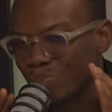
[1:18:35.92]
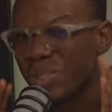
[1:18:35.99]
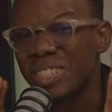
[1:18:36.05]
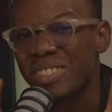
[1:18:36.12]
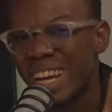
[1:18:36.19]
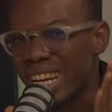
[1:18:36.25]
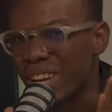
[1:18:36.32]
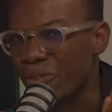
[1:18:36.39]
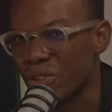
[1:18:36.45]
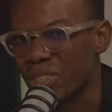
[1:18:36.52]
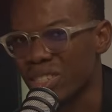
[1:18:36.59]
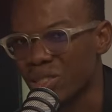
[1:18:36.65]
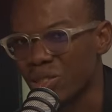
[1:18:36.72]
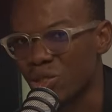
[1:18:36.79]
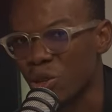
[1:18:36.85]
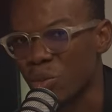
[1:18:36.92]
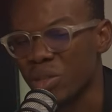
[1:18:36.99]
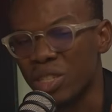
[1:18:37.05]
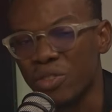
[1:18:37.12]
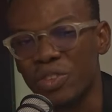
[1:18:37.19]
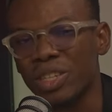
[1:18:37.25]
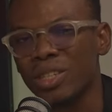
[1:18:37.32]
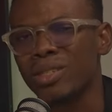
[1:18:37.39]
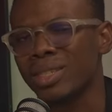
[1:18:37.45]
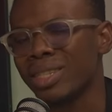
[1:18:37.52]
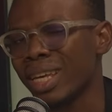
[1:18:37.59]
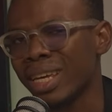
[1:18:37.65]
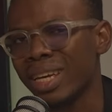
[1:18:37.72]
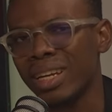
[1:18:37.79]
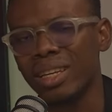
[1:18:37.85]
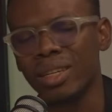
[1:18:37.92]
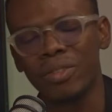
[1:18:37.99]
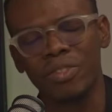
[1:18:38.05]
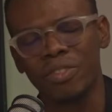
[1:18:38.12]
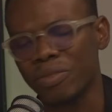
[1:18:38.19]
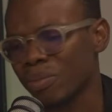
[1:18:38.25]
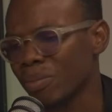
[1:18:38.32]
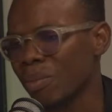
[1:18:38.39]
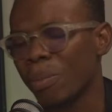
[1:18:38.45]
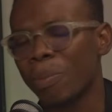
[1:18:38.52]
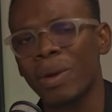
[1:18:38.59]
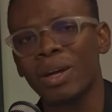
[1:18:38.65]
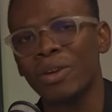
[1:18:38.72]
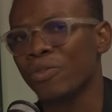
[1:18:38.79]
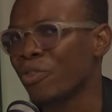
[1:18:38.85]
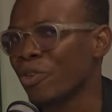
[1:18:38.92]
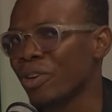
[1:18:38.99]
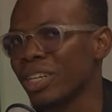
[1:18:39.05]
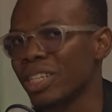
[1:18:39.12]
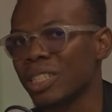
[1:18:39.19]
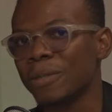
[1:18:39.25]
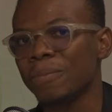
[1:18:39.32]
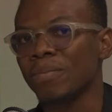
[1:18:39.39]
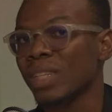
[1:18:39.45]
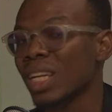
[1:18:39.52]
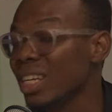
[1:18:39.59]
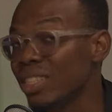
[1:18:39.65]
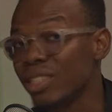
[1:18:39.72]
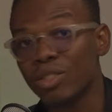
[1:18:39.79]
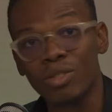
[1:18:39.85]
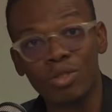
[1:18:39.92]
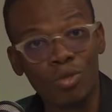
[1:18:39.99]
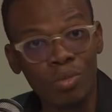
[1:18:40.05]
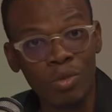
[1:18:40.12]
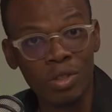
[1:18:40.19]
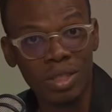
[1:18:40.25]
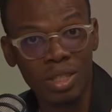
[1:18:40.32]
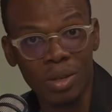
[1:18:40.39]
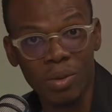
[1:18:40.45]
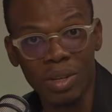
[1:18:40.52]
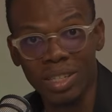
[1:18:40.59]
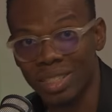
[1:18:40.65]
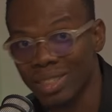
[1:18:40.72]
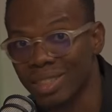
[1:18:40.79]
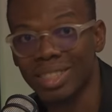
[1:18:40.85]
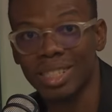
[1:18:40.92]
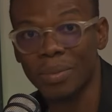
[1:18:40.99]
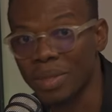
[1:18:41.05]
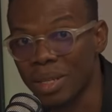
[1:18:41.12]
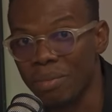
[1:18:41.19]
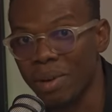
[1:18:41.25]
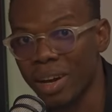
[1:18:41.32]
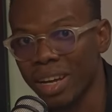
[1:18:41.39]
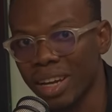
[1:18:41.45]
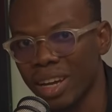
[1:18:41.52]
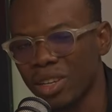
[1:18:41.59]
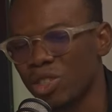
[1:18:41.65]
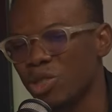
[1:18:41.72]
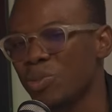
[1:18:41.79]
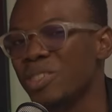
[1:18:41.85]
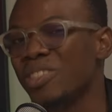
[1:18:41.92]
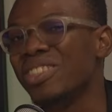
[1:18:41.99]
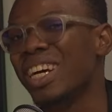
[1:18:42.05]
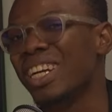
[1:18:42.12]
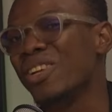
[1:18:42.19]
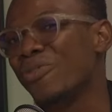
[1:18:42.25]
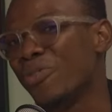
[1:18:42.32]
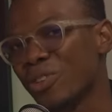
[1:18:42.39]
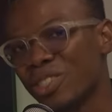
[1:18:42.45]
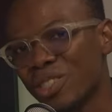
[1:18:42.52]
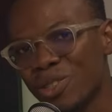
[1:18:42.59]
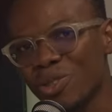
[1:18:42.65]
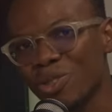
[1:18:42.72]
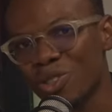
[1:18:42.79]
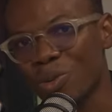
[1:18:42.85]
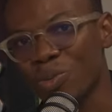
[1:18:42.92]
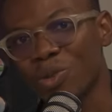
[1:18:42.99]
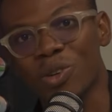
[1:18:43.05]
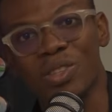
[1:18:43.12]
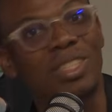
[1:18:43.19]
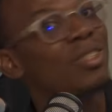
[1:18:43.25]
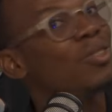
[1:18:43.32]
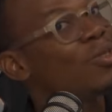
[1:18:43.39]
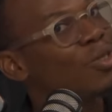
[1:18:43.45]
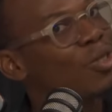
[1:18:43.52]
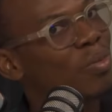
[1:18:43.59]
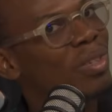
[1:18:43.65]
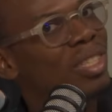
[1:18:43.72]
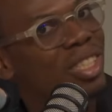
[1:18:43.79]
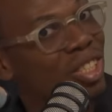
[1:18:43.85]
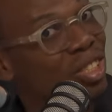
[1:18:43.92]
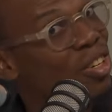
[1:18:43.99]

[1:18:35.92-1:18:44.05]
Be ready for Single Summit. If you need to take a leave, plan for it. It's 2 months away. It's September here. You should be ready for Single Summit because Single Summit